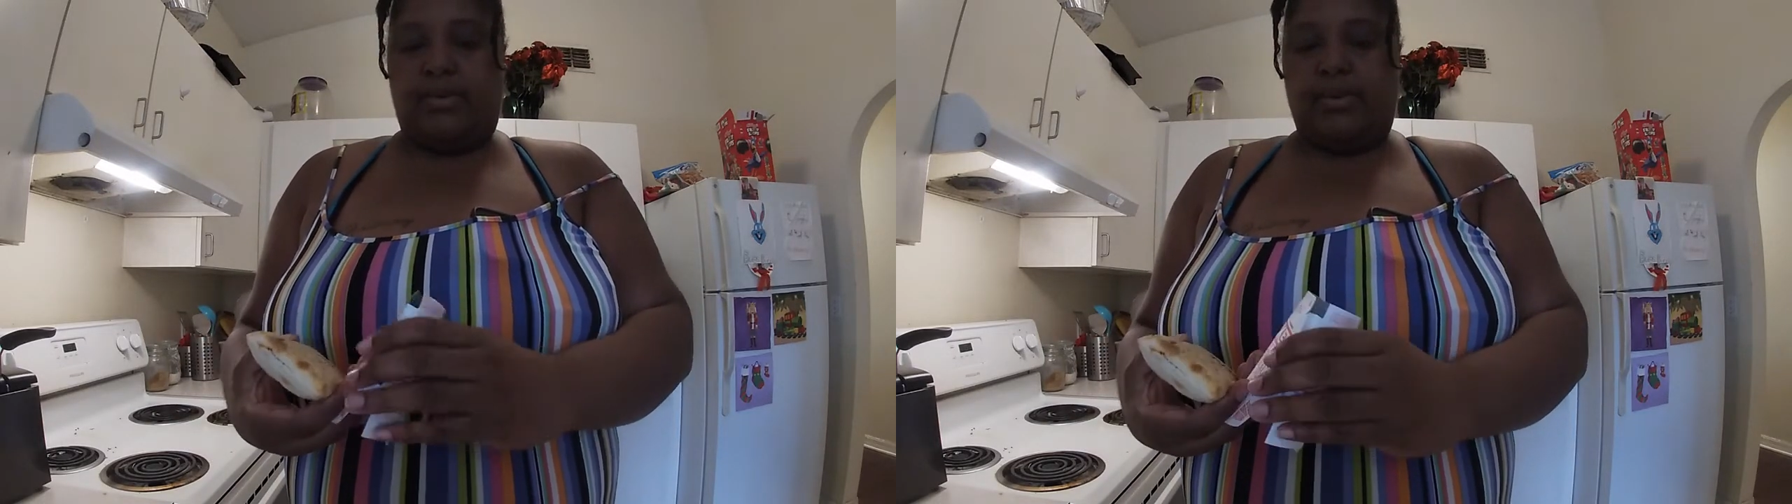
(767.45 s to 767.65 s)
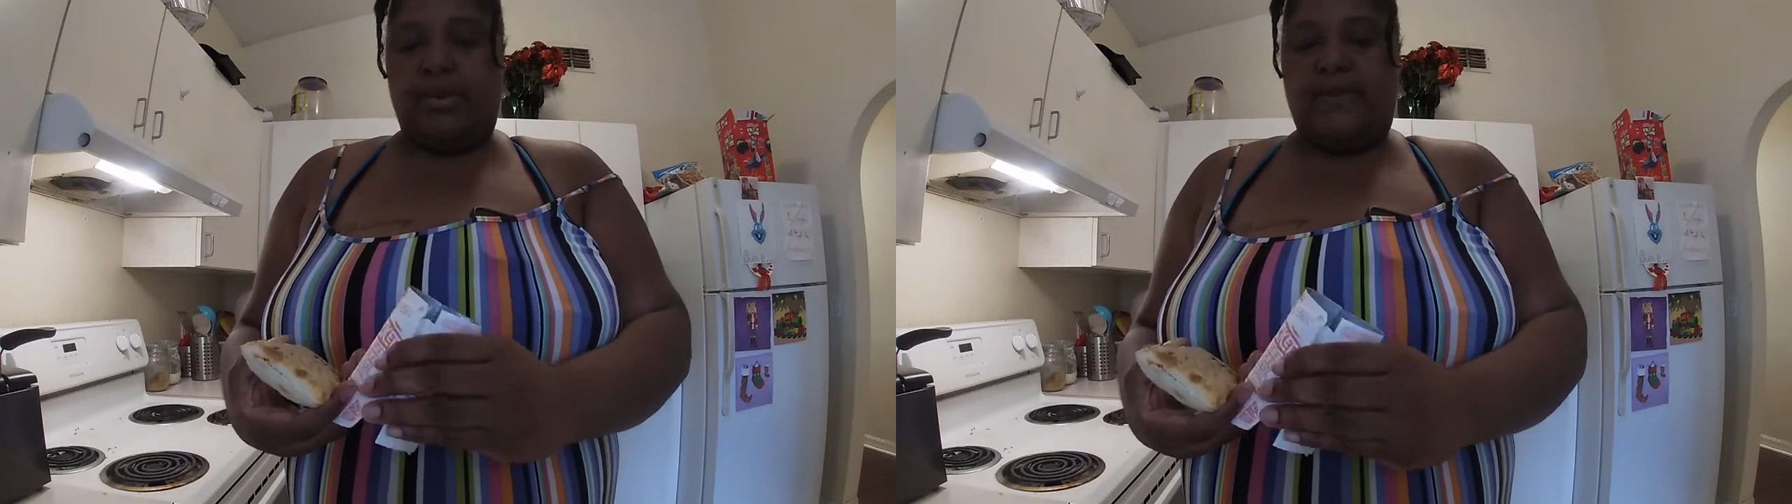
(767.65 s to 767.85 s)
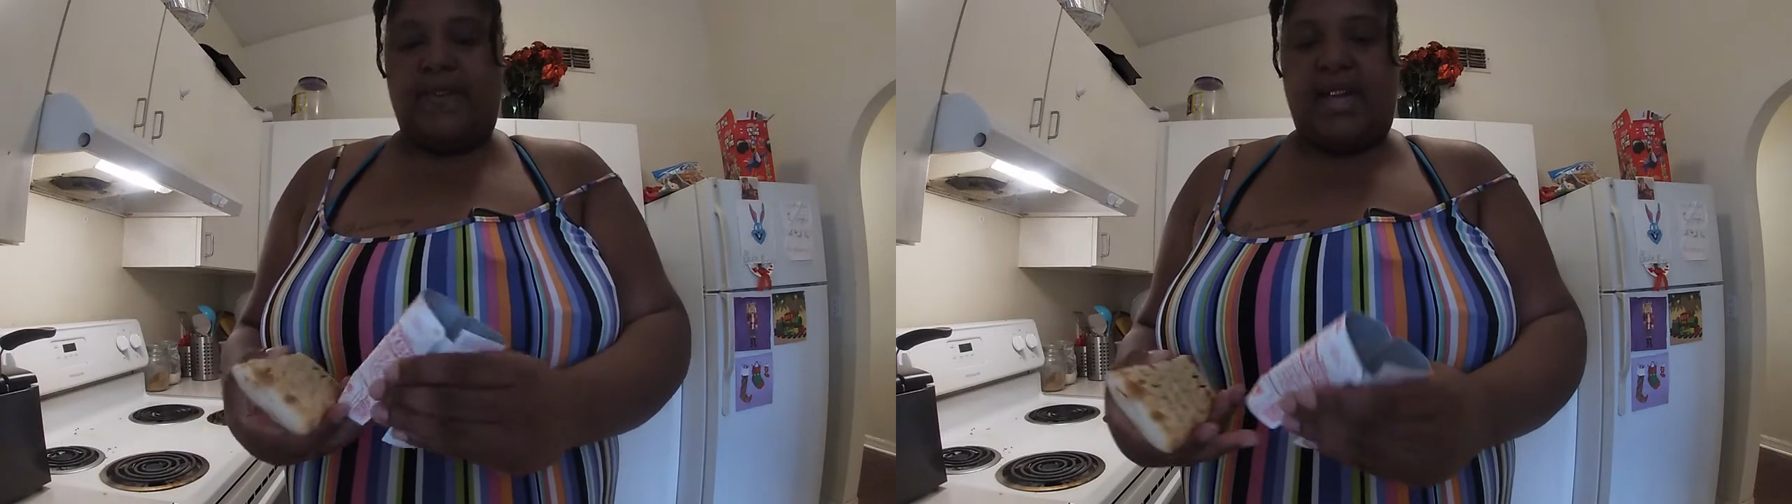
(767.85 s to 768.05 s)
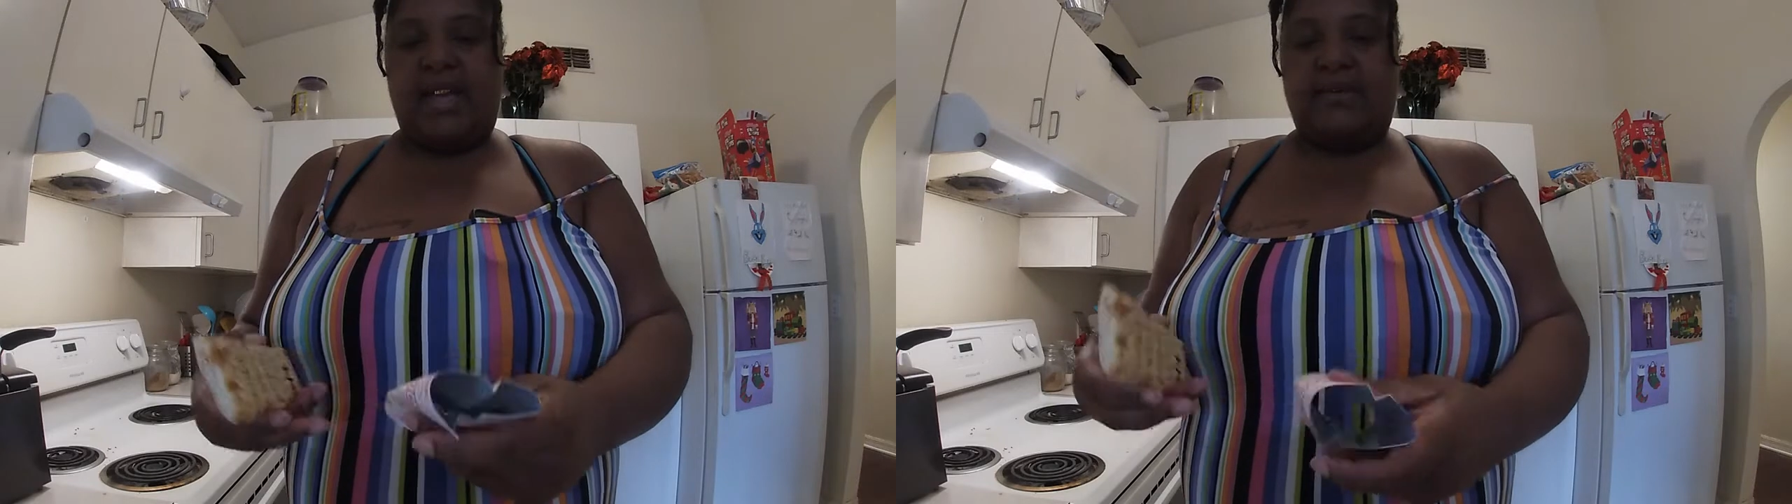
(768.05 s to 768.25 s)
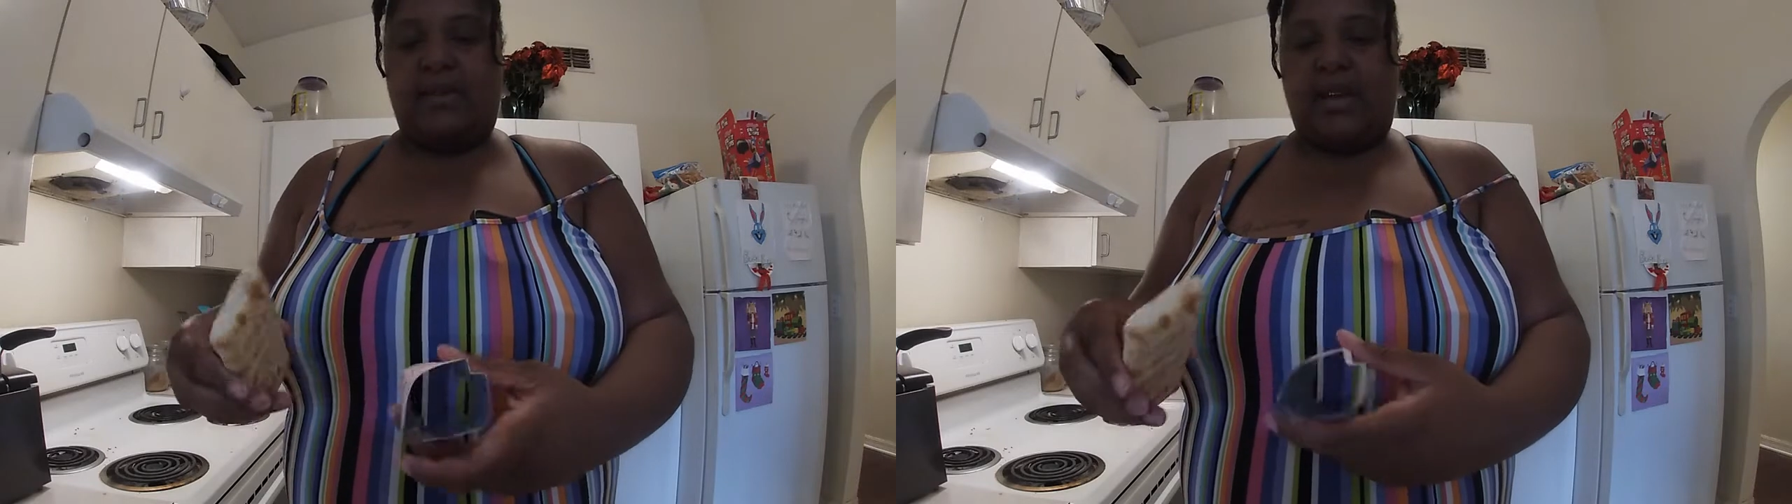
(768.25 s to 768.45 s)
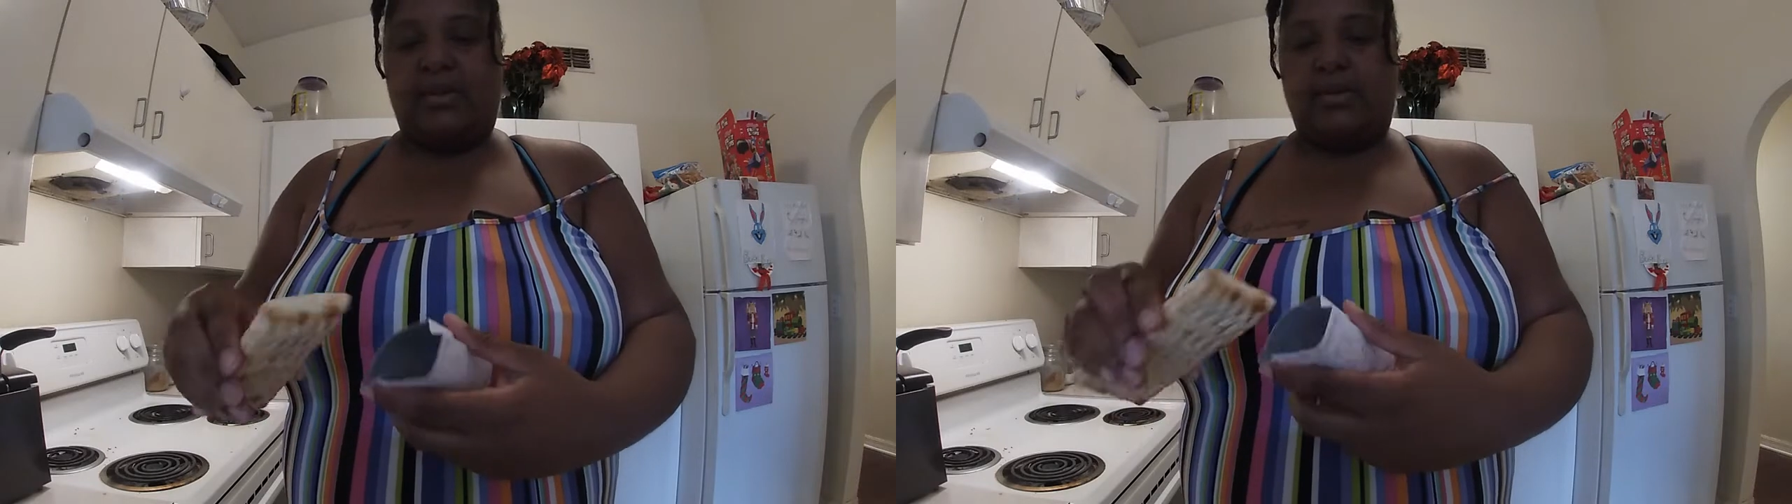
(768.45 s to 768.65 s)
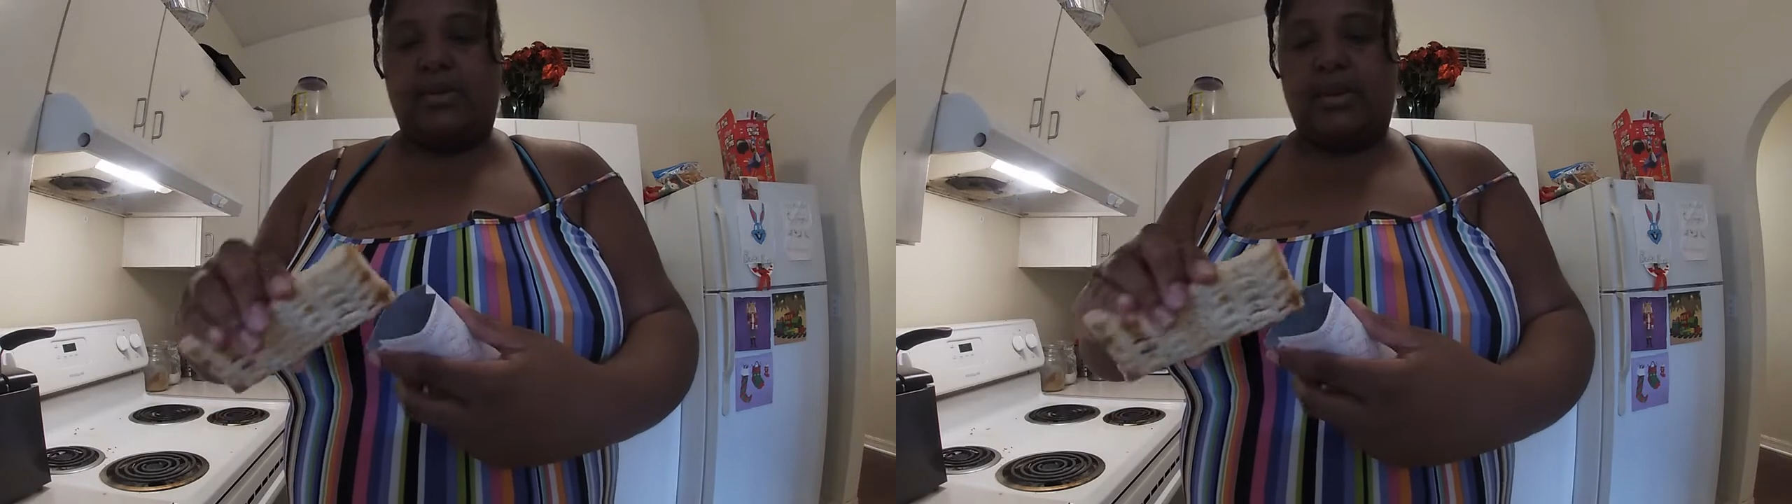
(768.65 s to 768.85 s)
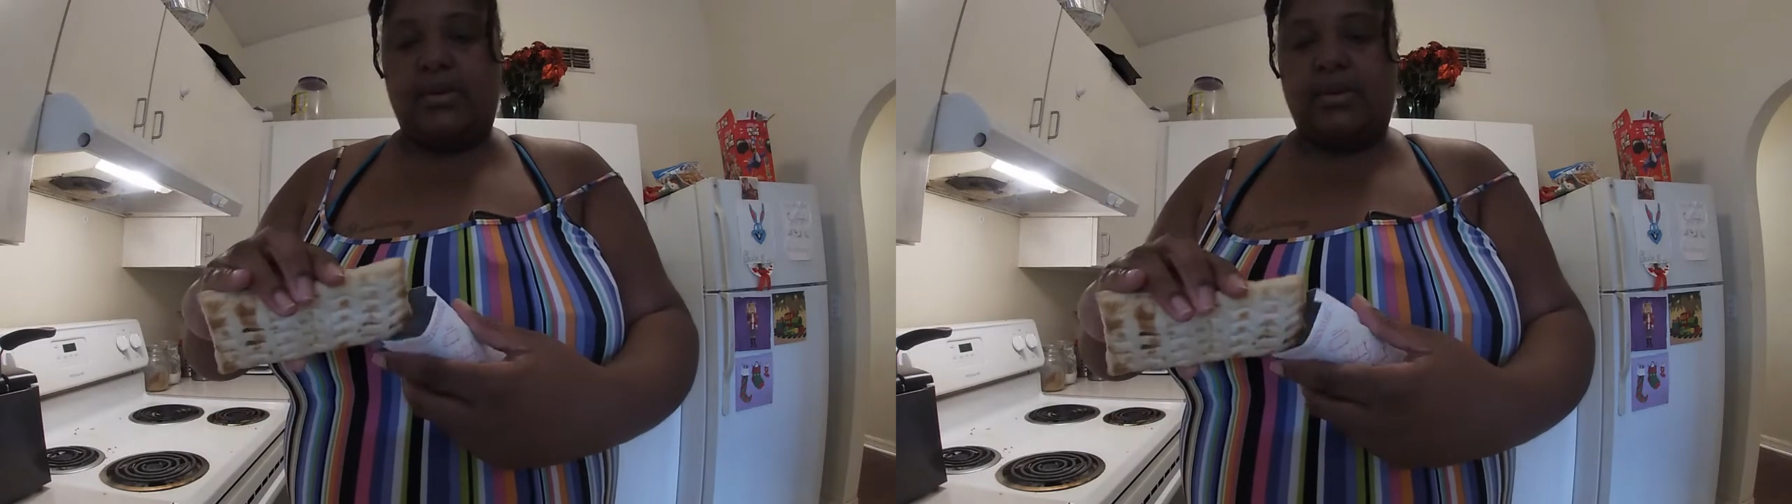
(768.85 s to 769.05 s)
real fast while I go to
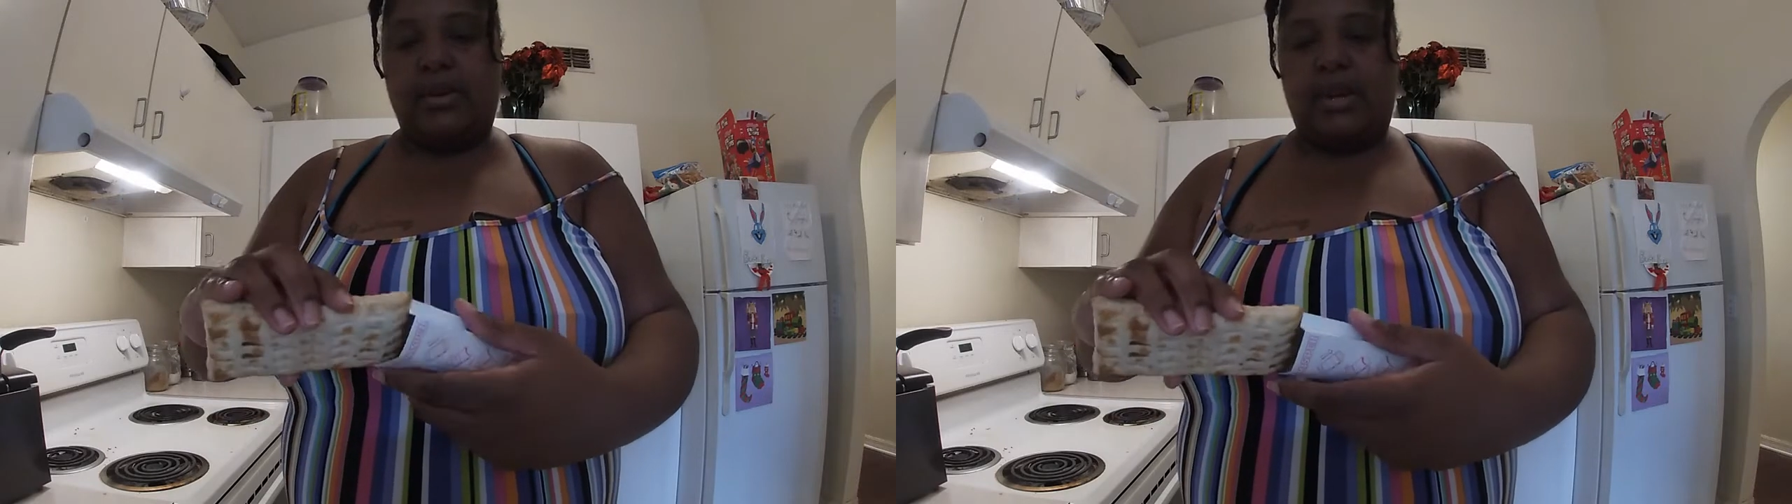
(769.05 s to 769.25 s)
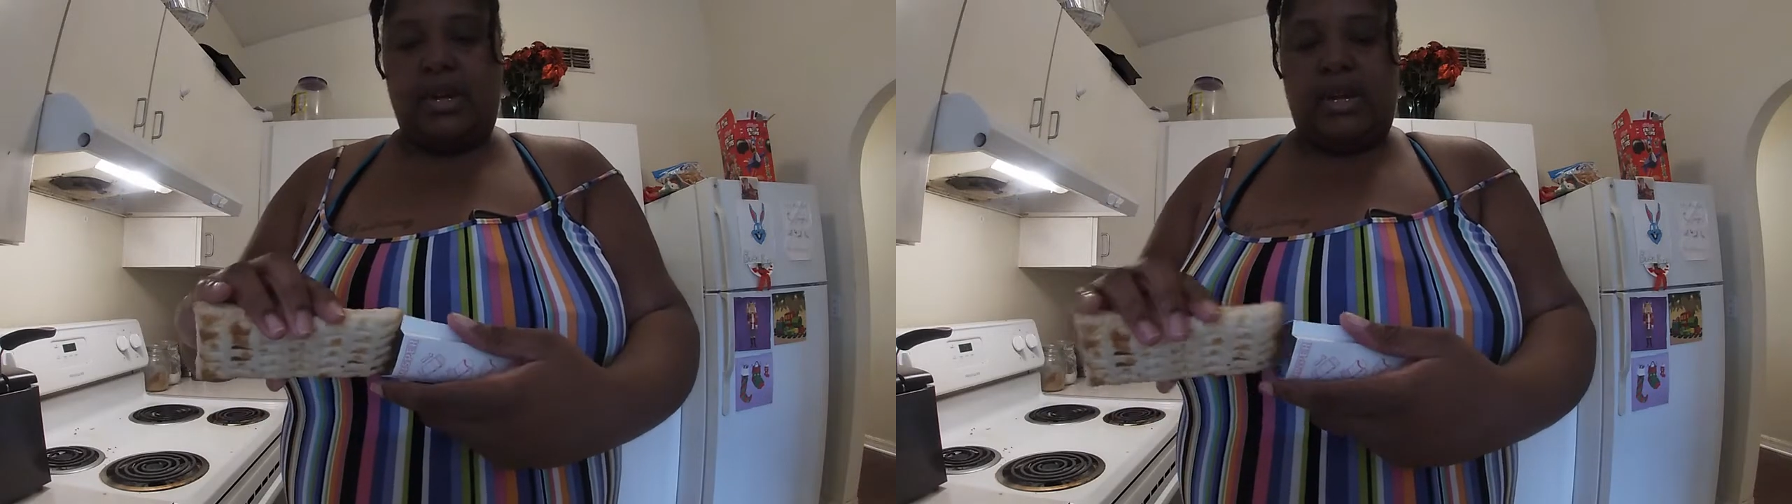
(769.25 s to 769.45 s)
work.